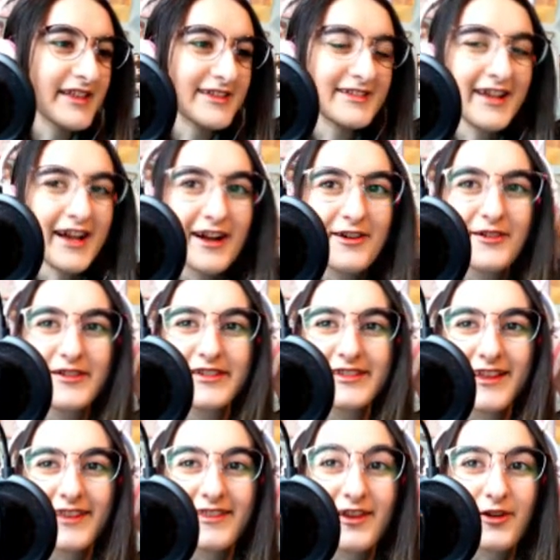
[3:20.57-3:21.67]
the sakuras
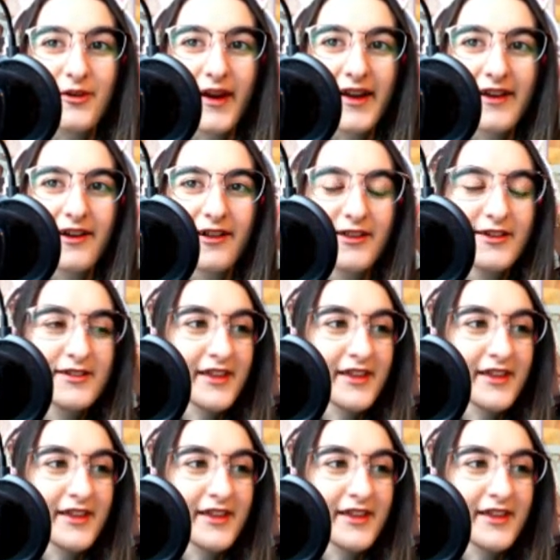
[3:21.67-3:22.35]
on the gray color.